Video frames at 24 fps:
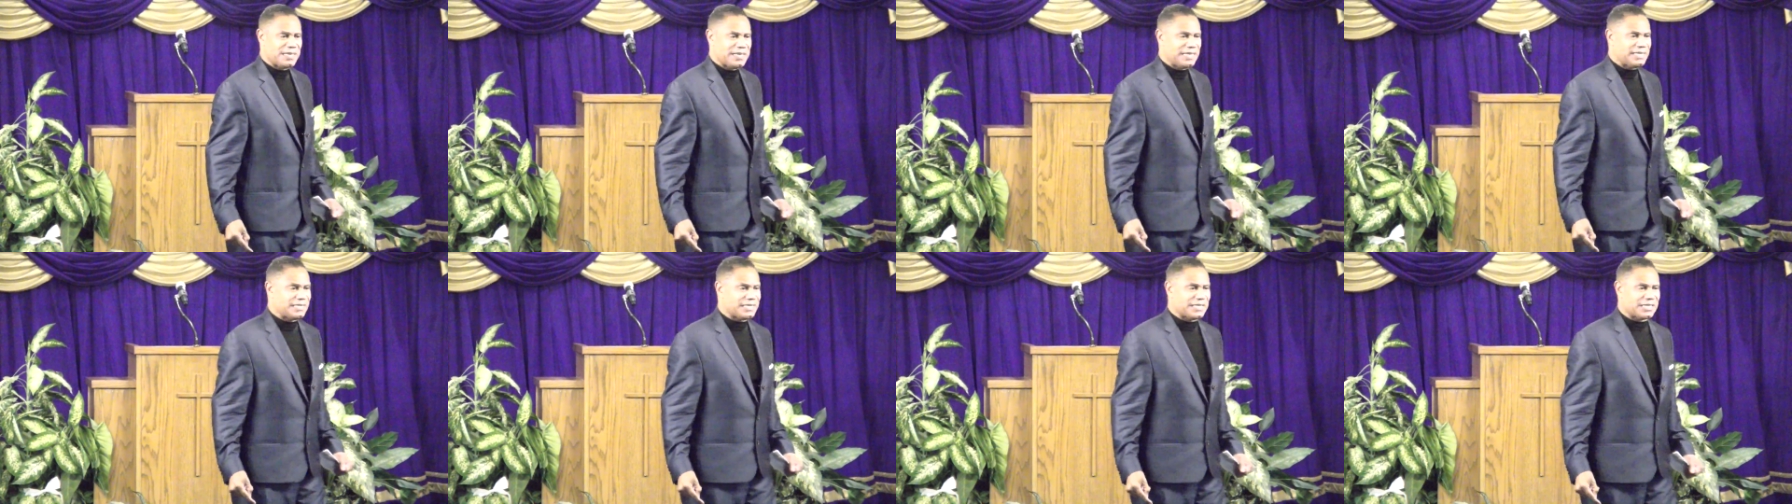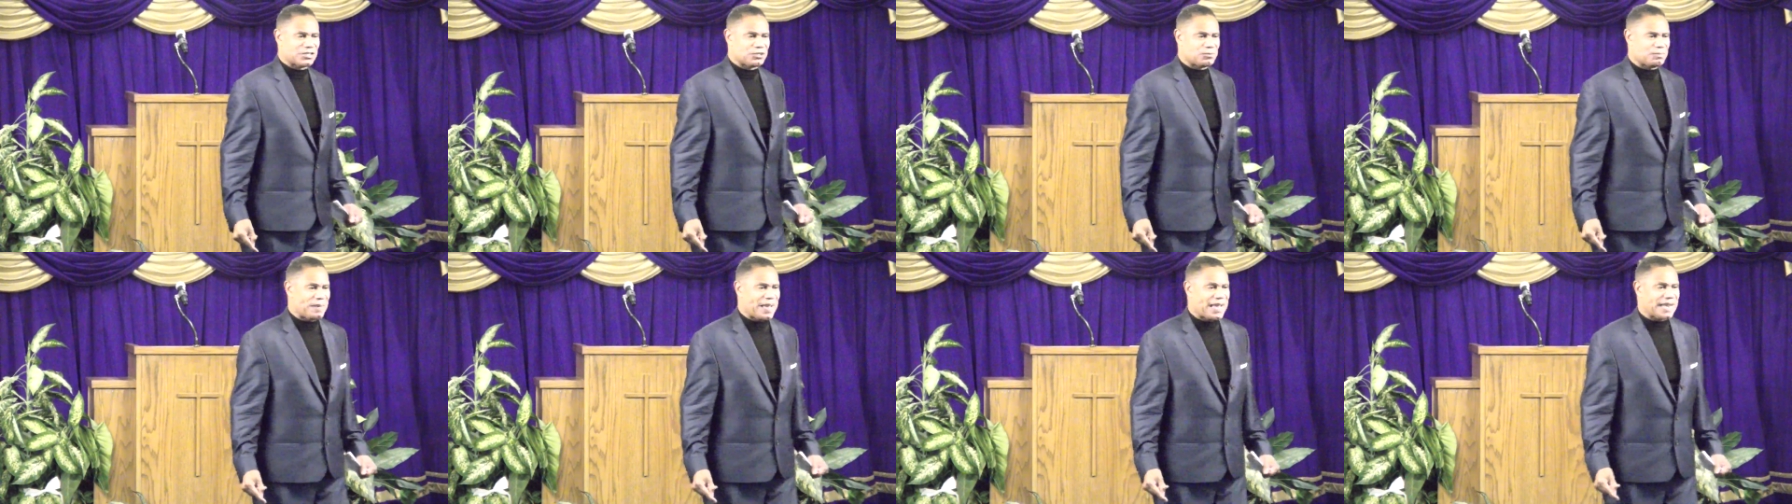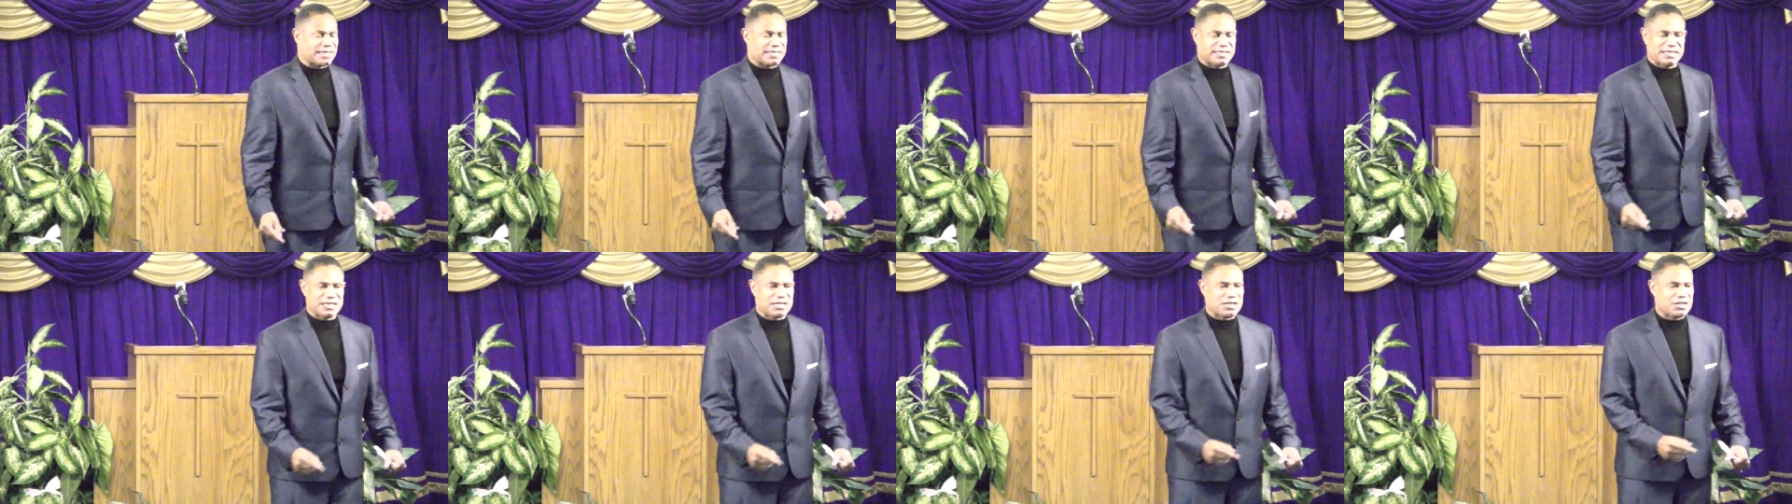he's
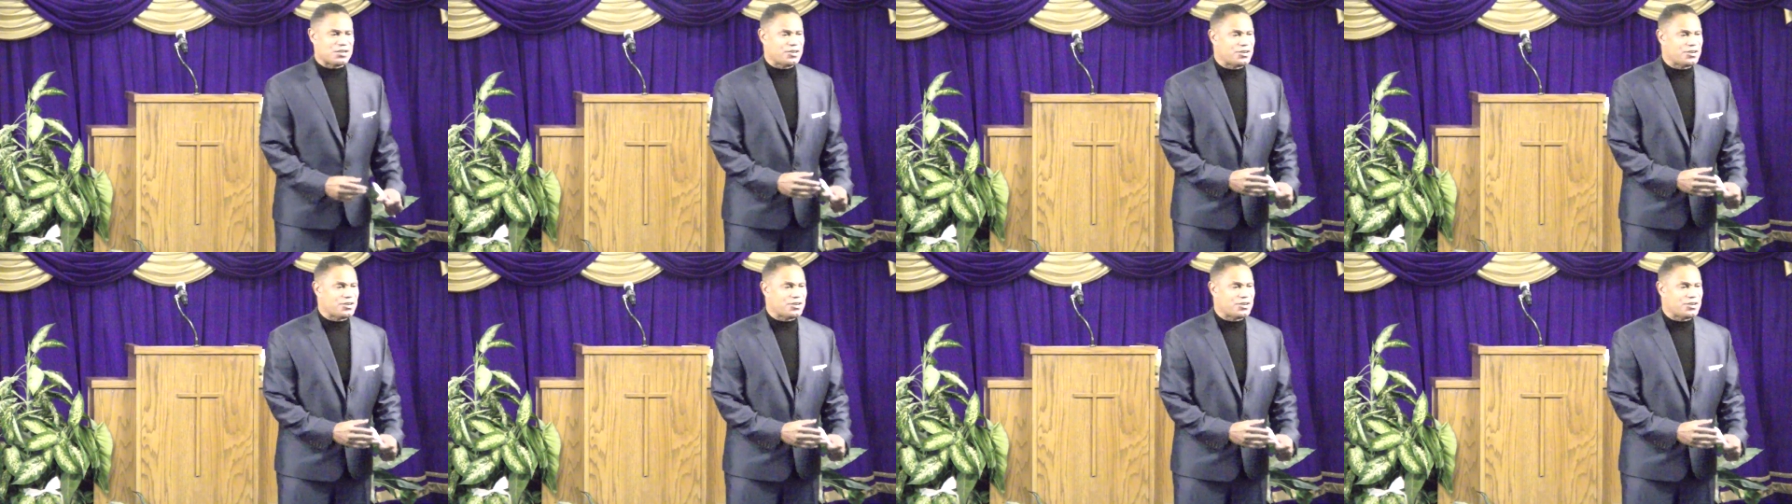expecting